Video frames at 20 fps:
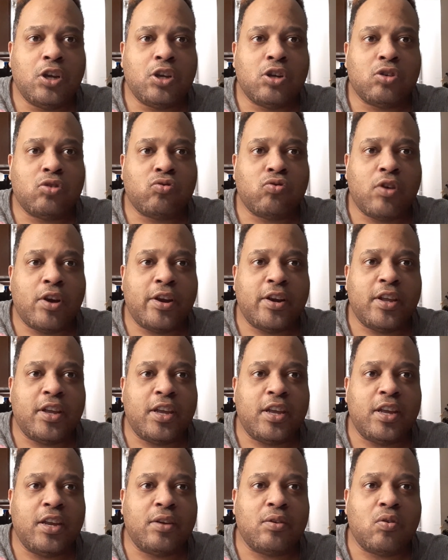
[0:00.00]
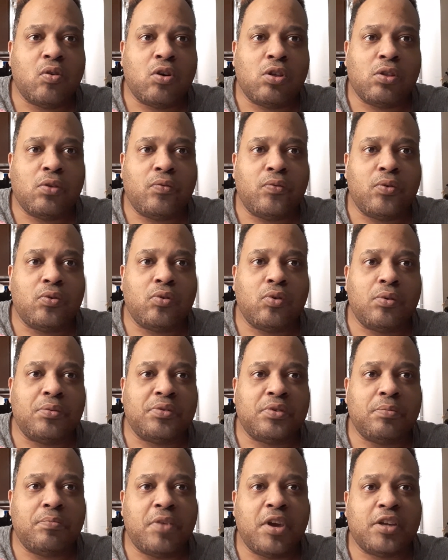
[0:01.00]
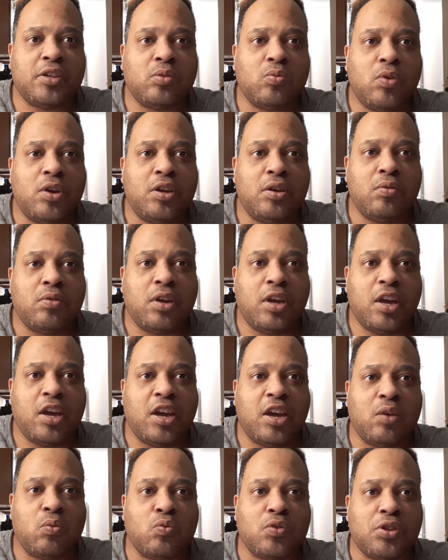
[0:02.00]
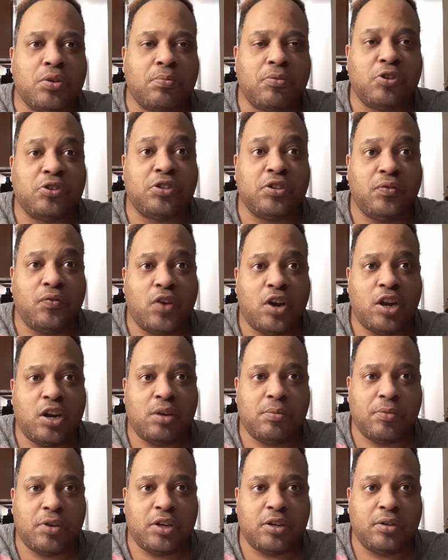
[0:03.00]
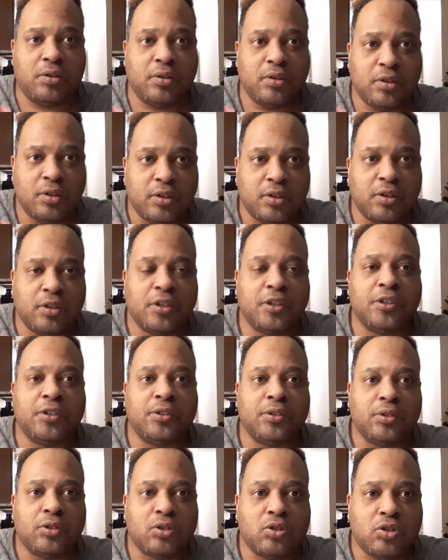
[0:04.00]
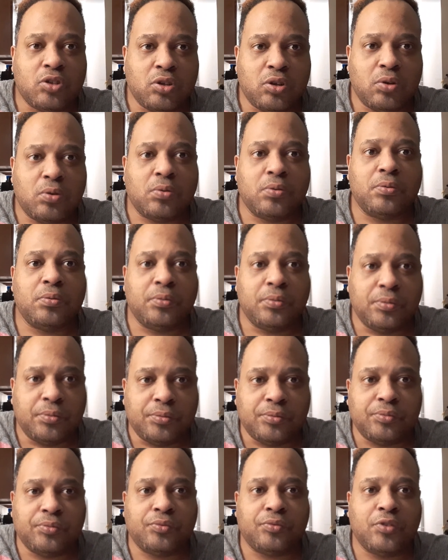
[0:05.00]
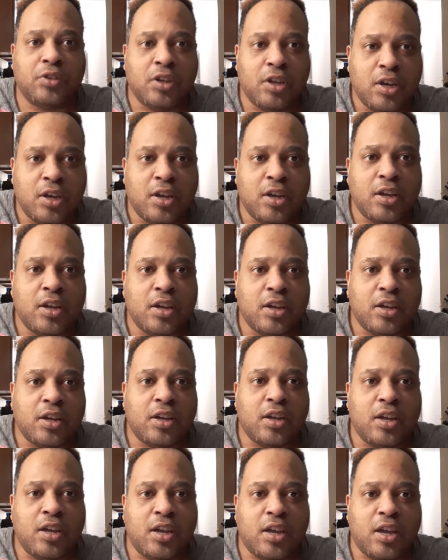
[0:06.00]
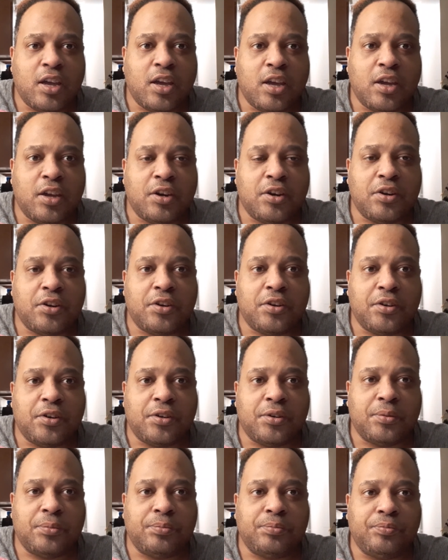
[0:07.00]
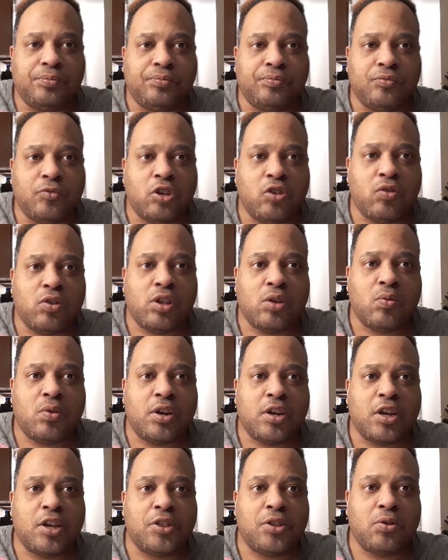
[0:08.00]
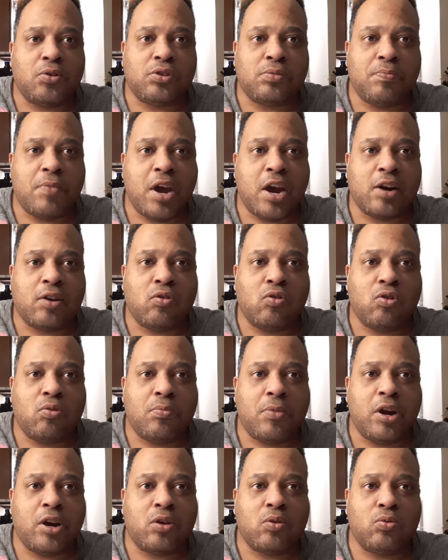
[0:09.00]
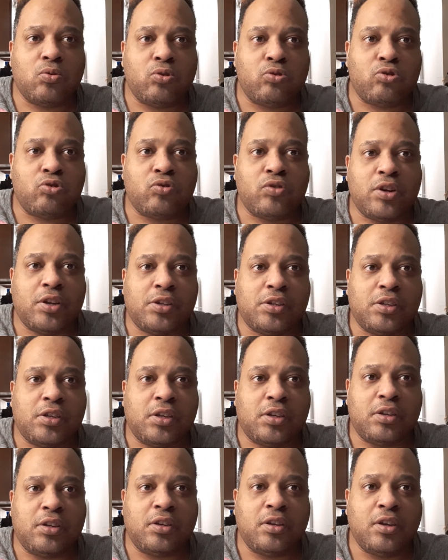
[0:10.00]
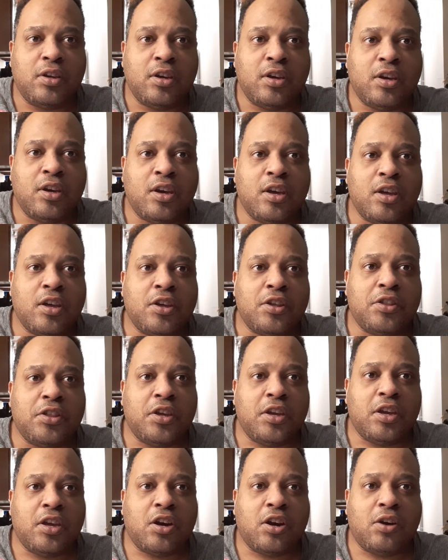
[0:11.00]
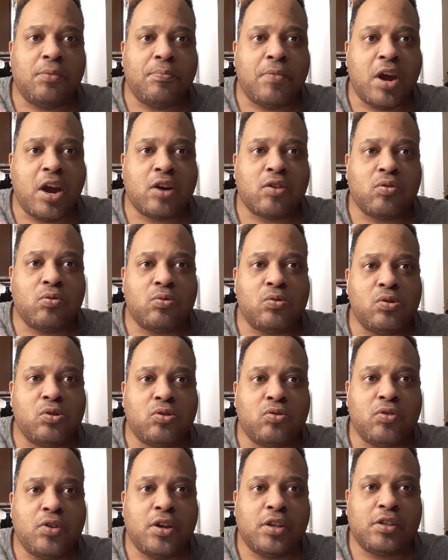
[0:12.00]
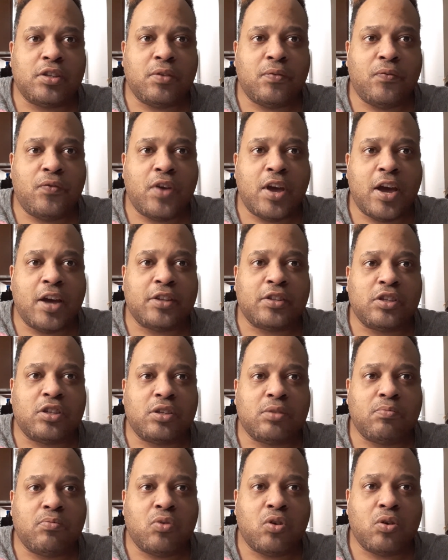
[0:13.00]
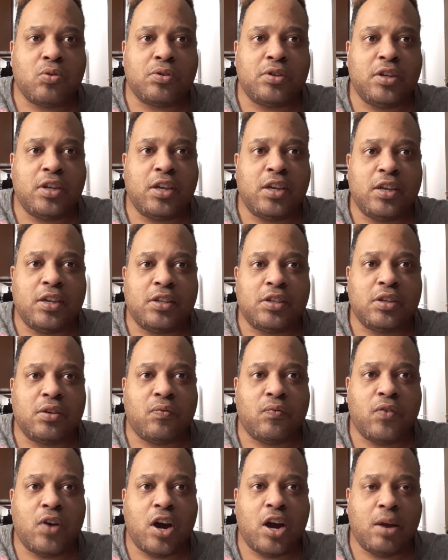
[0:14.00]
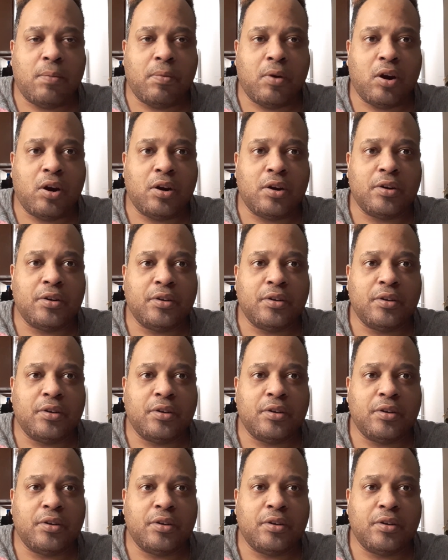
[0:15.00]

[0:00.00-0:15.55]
try to eat all the food groups the best way you can with a multivitamin too. And you really want to get those macro and micronutrients in. The macronutrients are fats, proteins, and fiber,